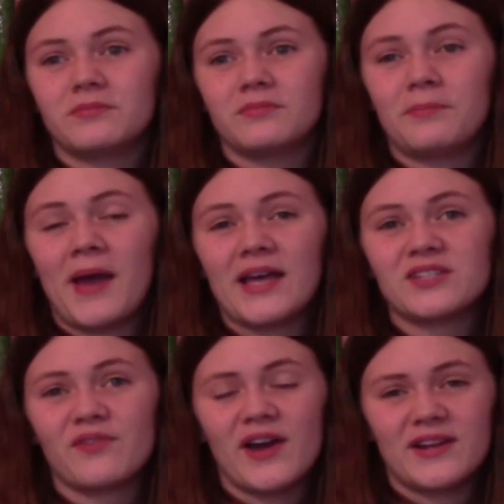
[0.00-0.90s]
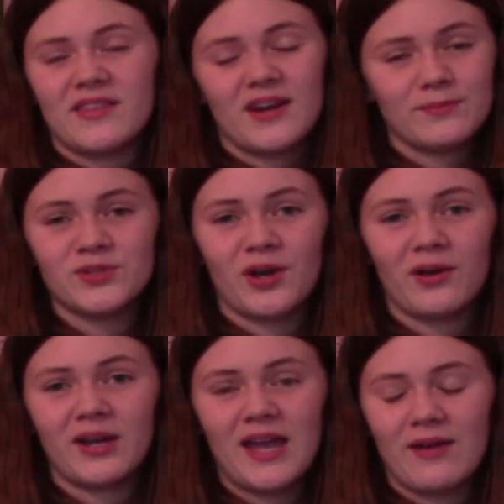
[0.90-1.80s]
past Friday, then I'm
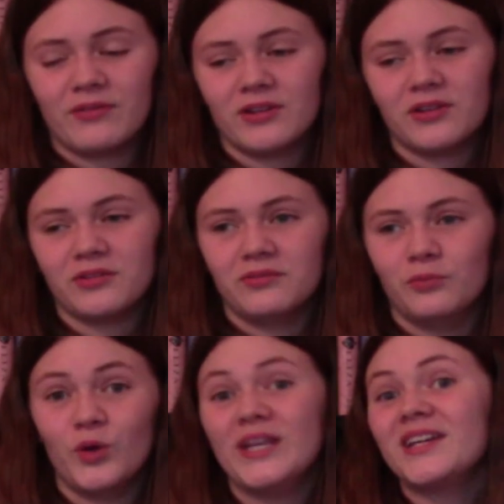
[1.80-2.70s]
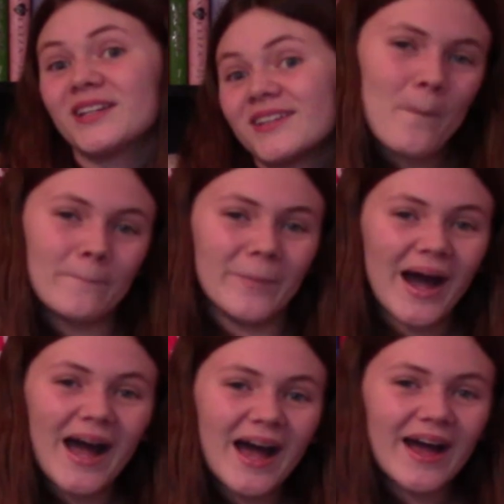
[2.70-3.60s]
sorry. Have a good week.
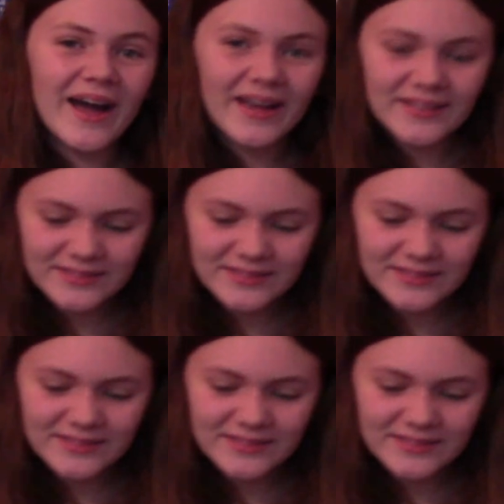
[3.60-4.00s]
Bye!